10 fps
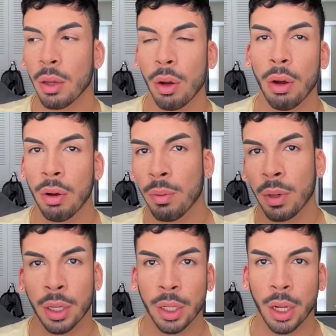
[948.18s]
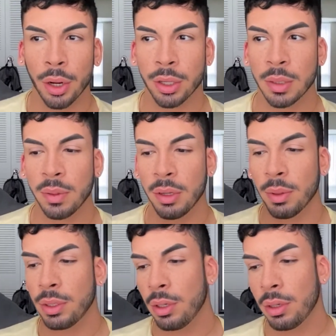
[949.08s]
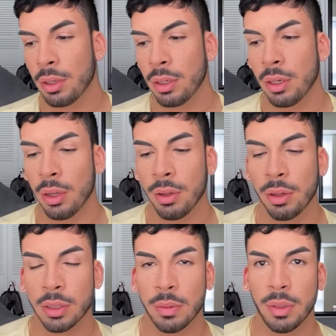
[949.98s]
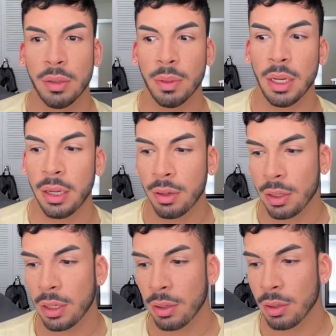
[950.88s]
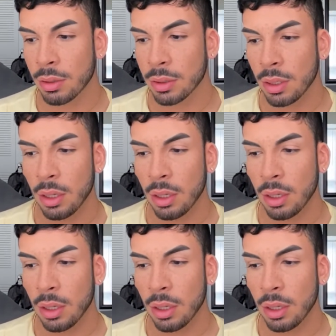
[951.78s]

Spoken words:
all one color. Some of them are darker than others, some of them are lighter than others.